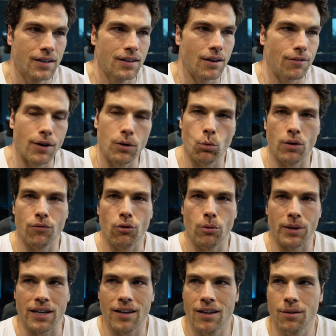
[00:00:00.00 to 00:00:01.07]
a fun one for
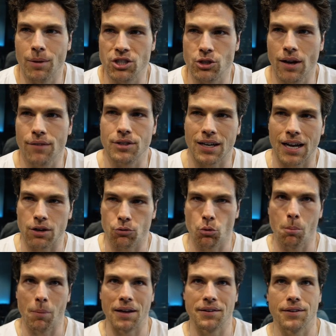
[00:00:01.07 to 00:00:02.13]
me, but you have to kind of
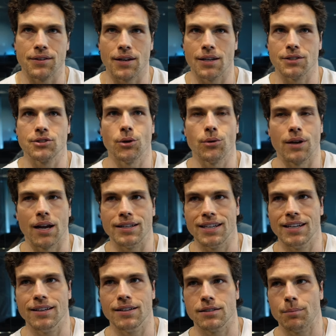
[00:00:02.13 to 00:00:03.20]
romanticize certain
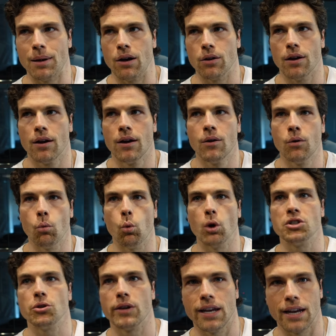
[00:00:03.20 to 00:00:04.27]
ideas about
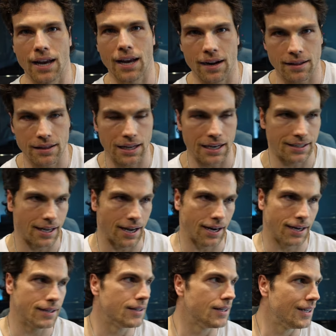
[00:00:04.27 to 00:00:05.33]
what you're getting out of the leg day